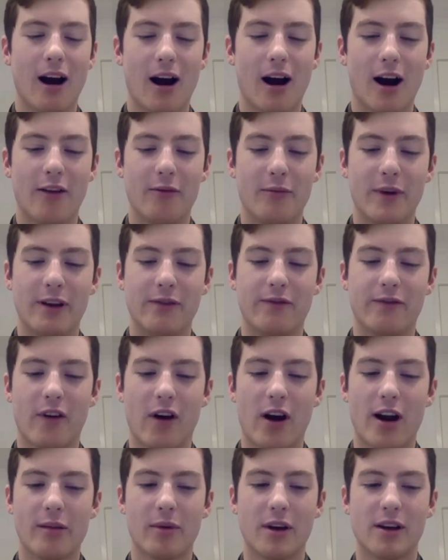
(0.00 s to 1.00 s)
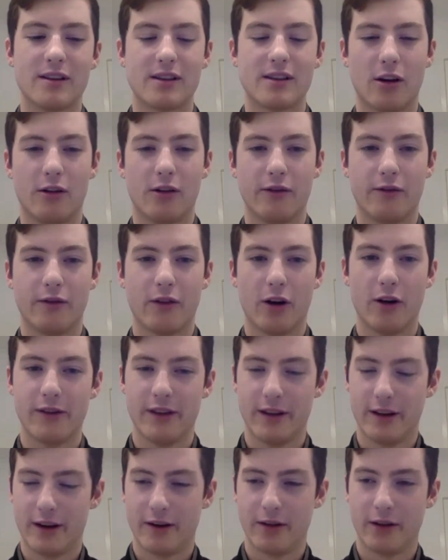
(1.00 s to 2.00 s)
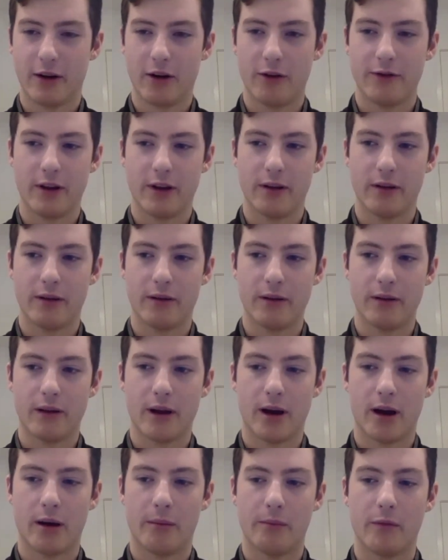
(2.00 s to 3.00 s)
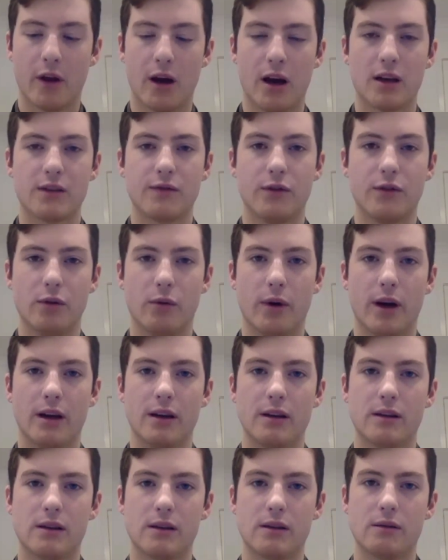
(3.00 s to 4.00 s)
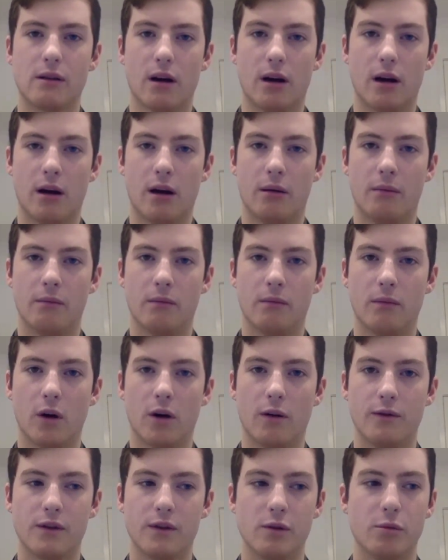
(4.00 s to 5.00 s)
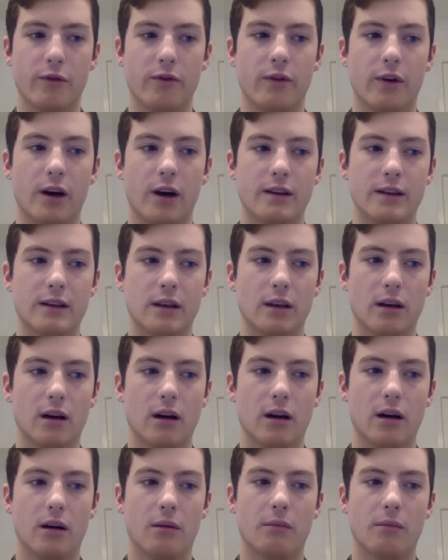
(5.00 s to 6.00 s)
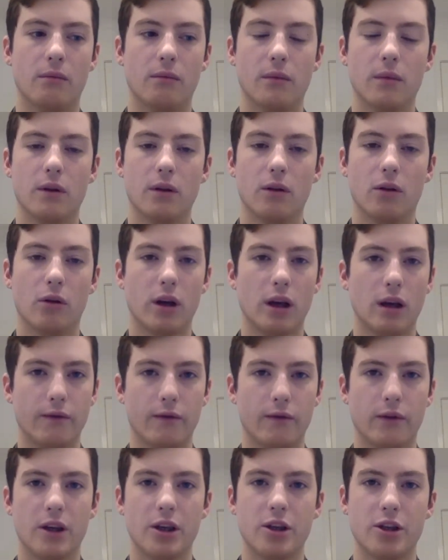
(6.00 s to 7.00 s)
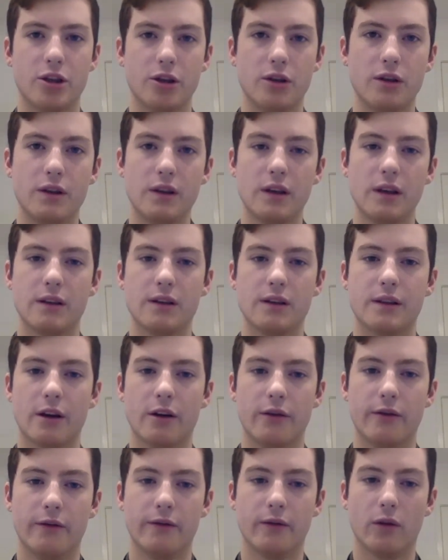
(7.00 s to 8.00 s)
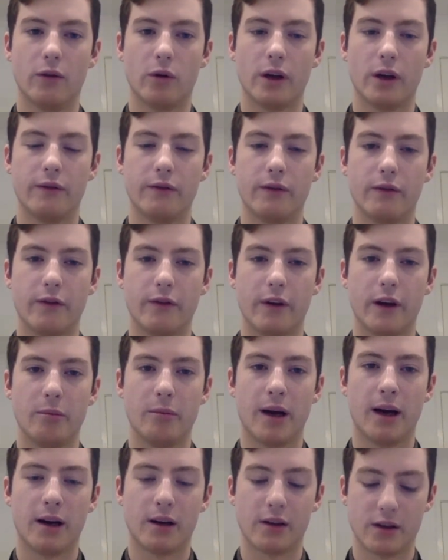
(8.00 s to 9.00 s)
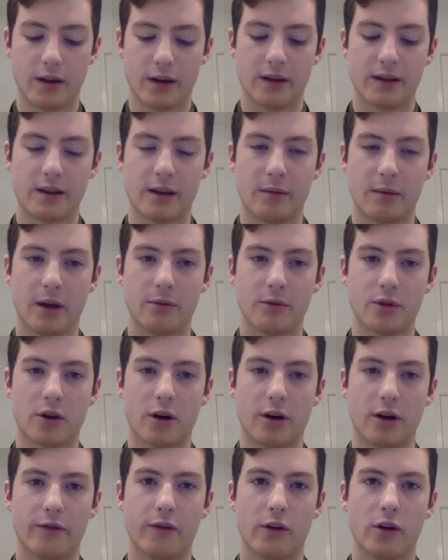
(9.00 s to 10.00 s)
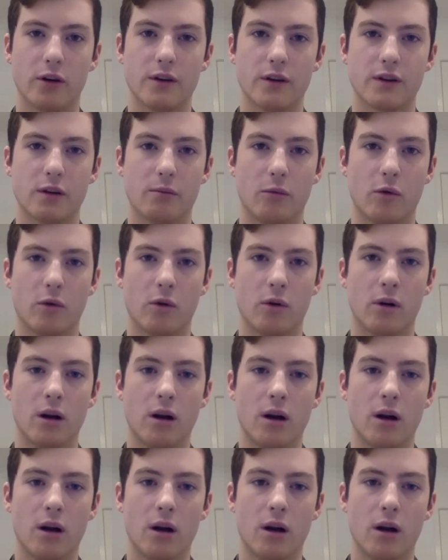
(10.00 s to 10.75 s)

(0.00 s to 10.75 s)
I've been finding myself over the last few weeks of supervising, looking for issues instead of looking for feedback. So that's something I'm trying to focus on more.